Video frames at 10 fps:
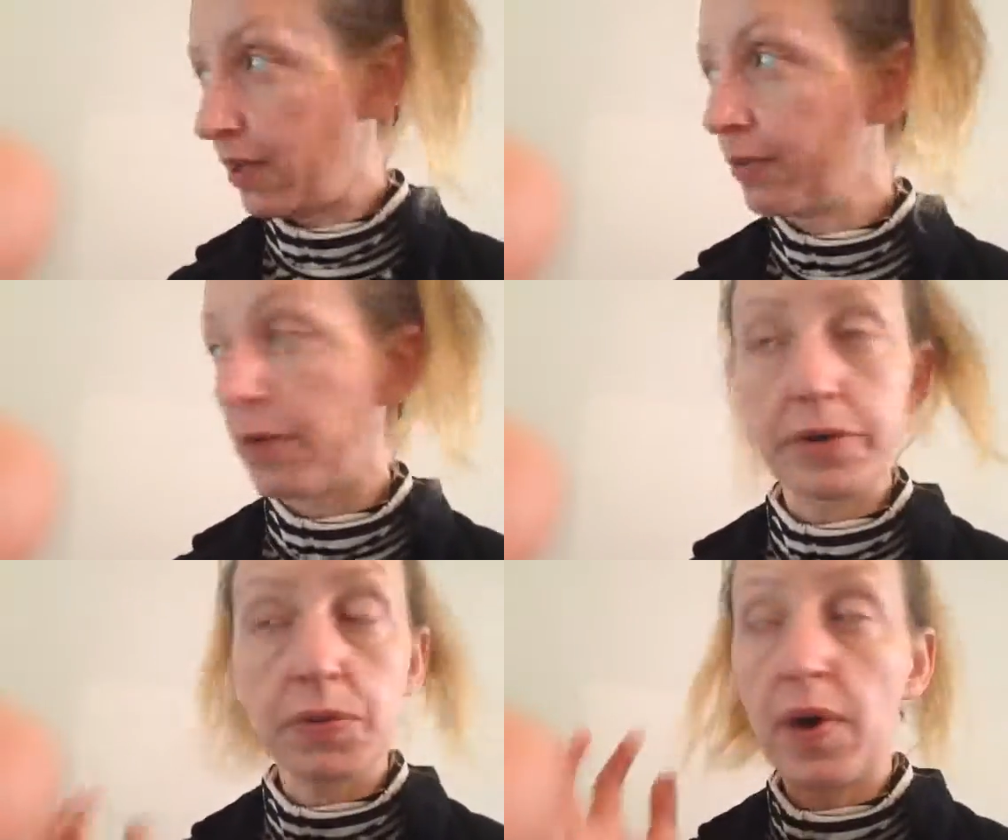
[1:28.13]
The
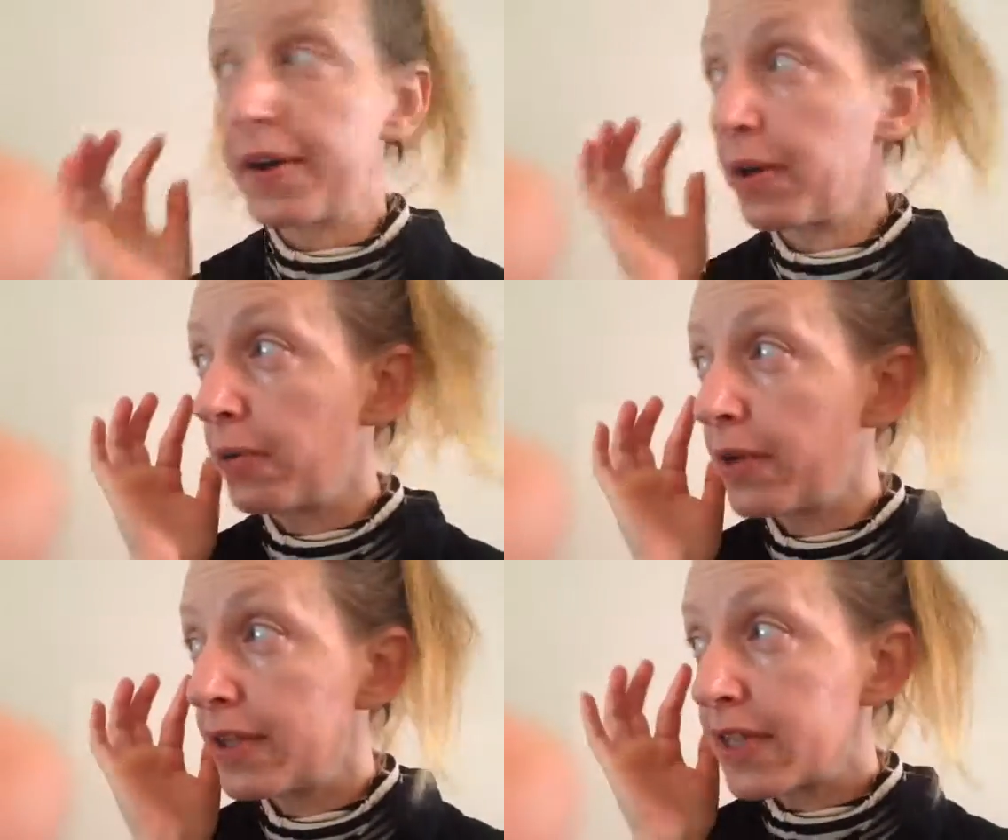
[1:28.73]
rose
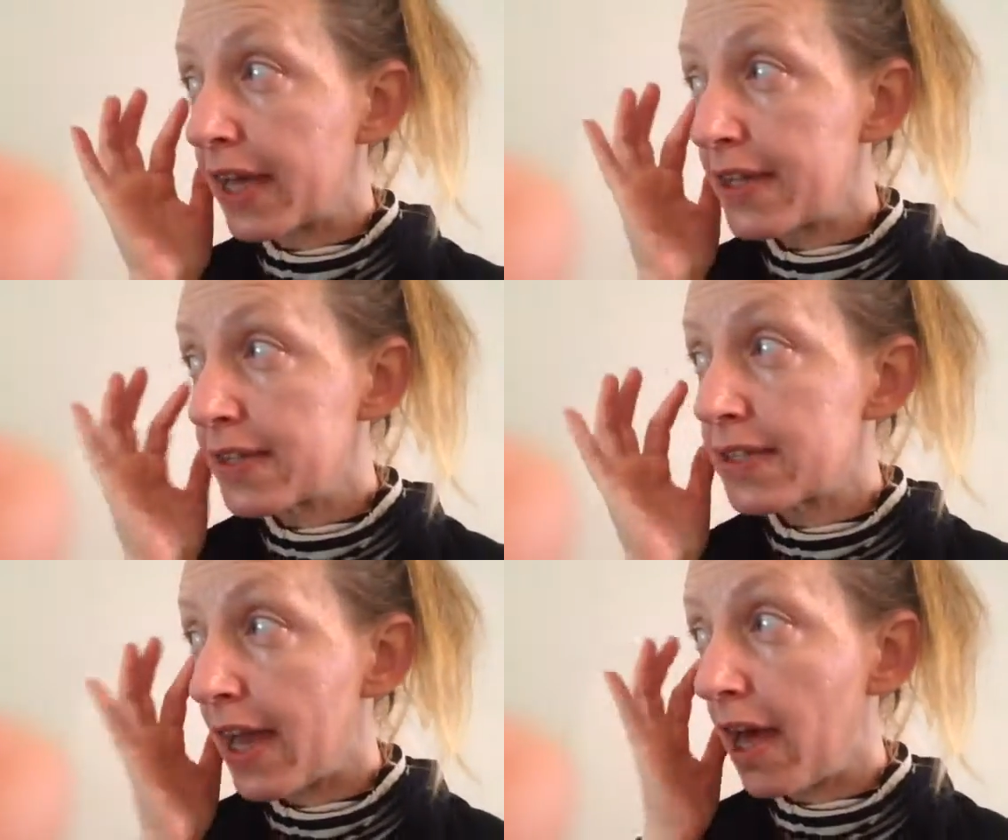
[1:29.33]
water
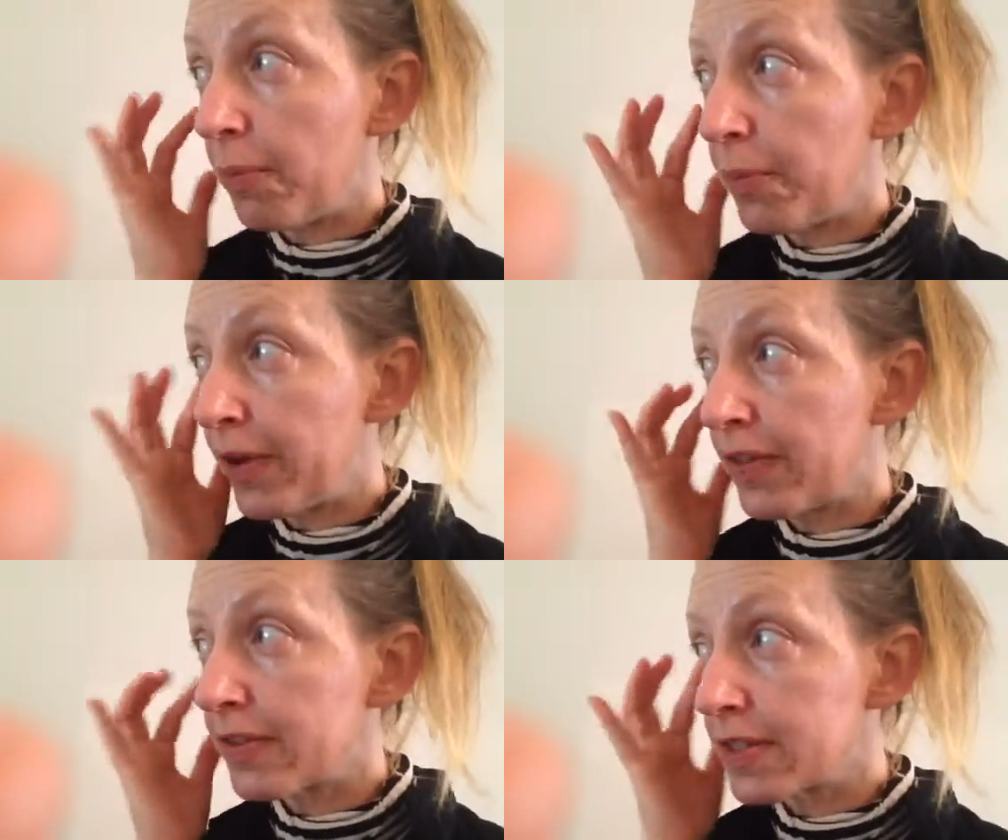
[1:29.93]
does help
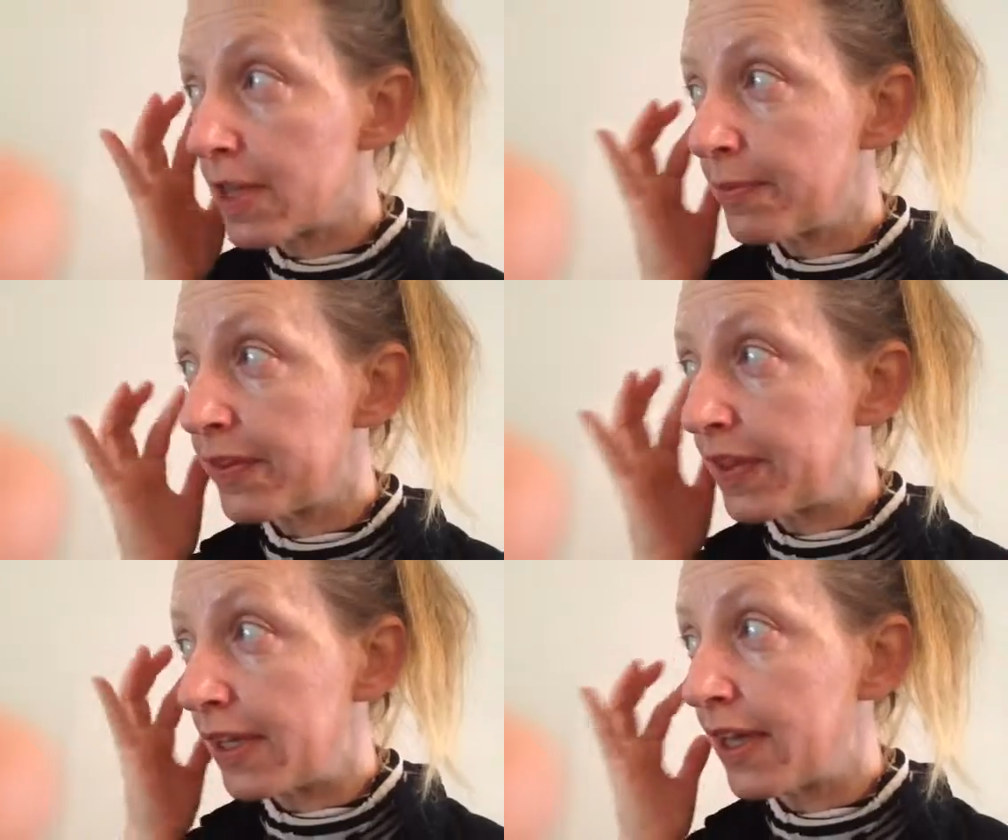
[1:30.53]
with some
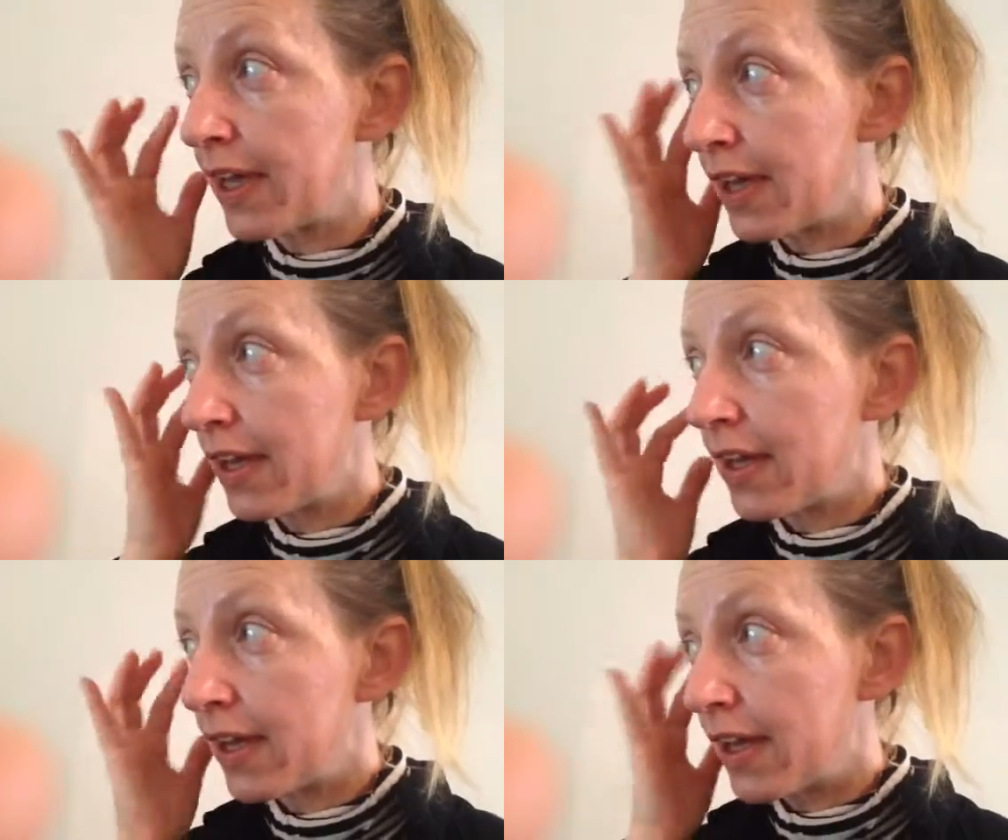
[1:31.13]
of the
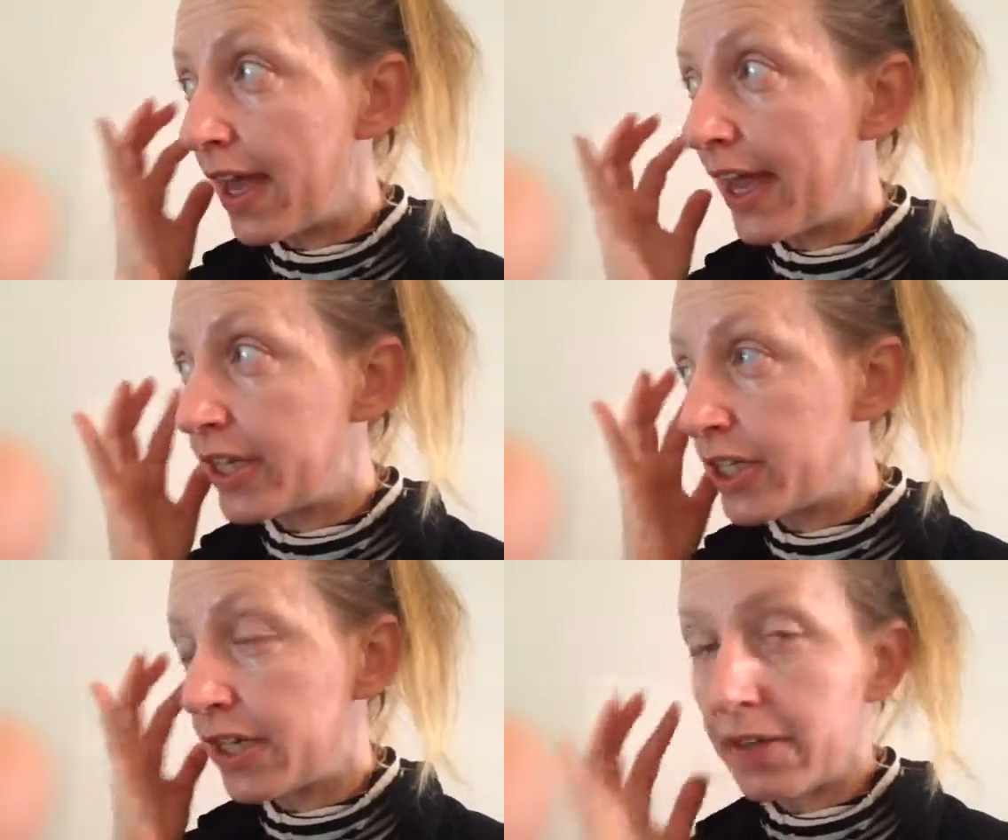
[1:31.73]

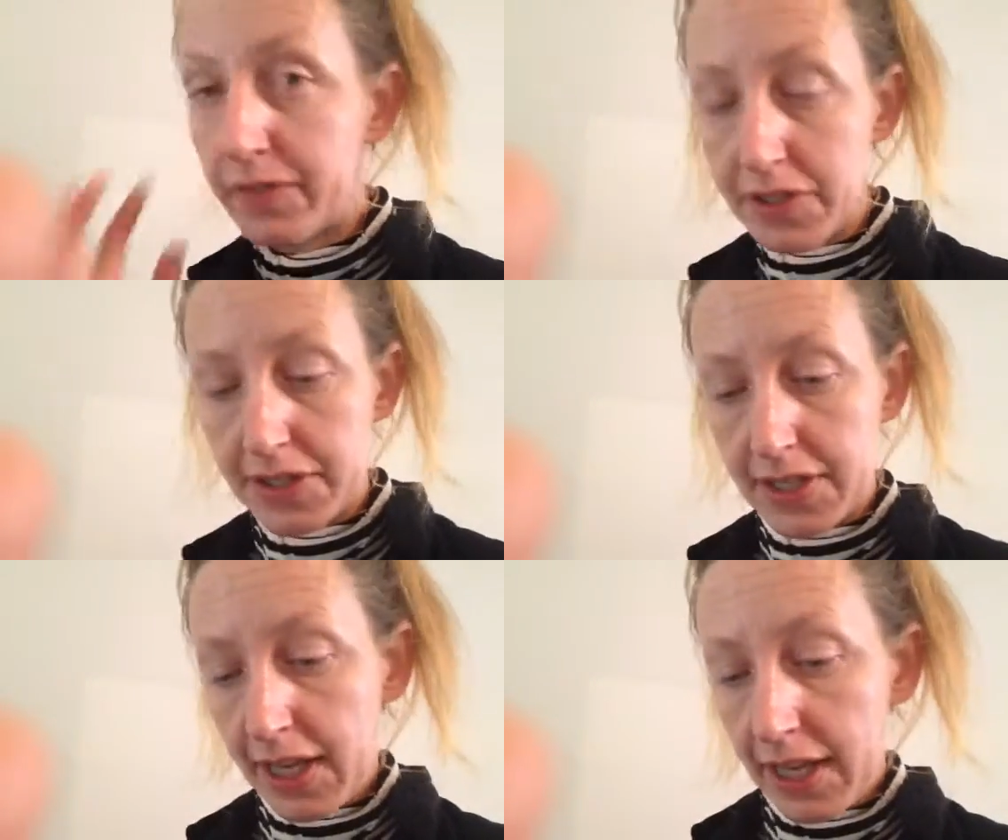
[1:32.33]
aging of your
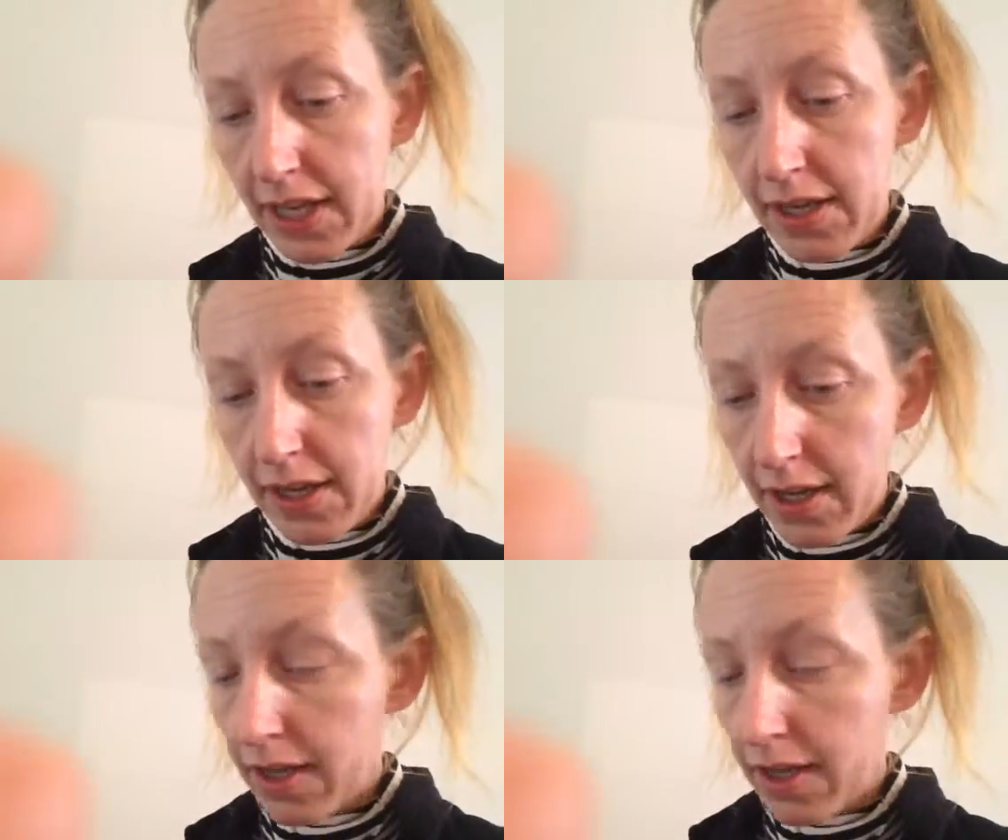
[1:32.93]
skin.